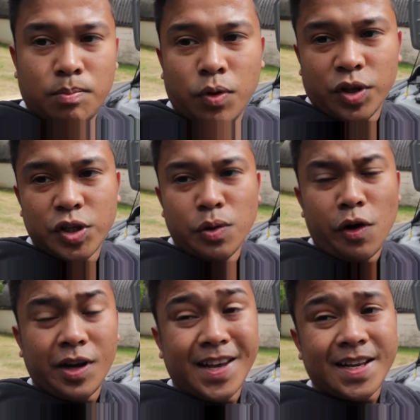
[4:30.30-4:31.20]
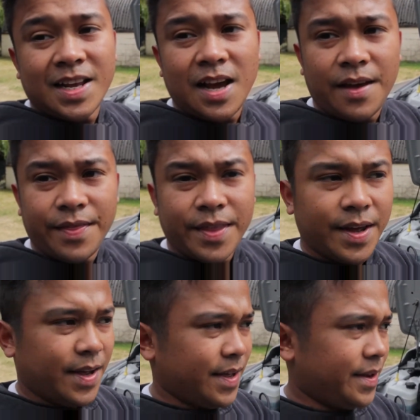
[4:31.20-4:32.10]
put the new oil in and
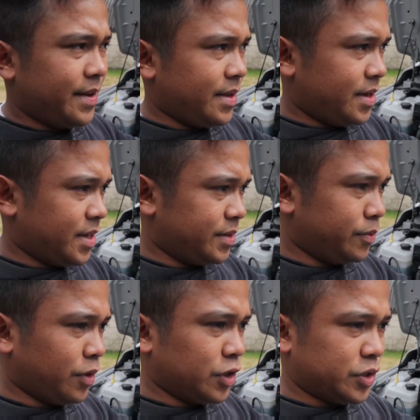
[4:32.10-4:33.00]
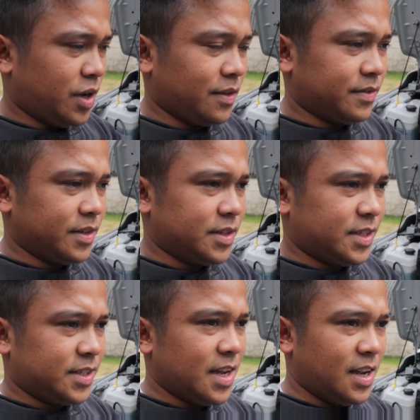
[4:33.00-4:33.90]
then we'll go to
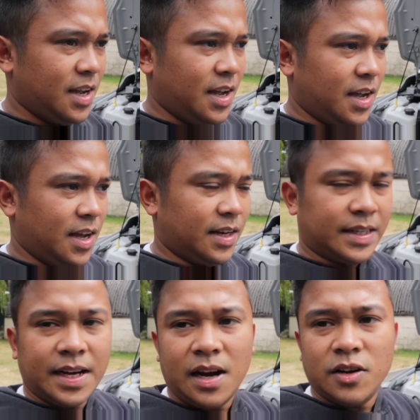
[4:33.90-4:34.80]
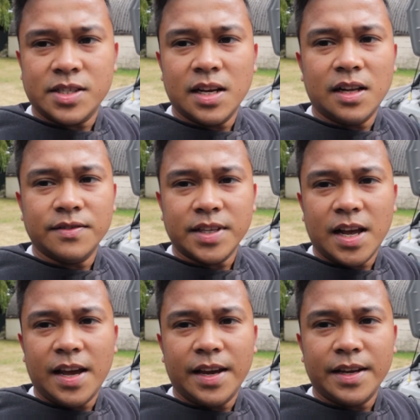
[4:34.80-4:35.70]
Halfords and get ourselves
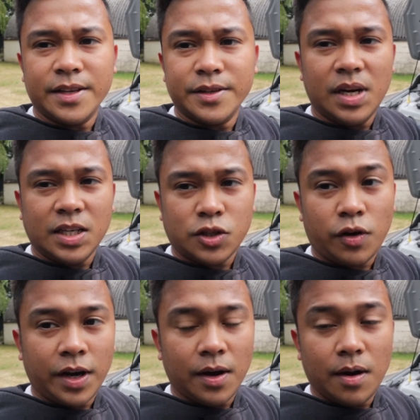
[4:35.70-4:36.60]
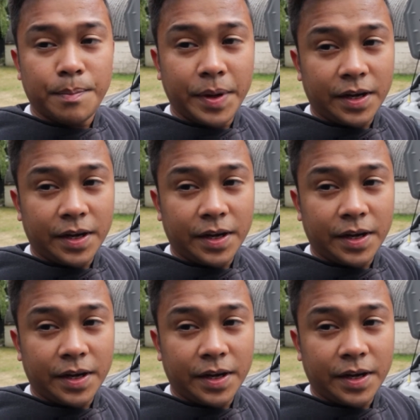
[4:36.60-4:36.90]
a socket big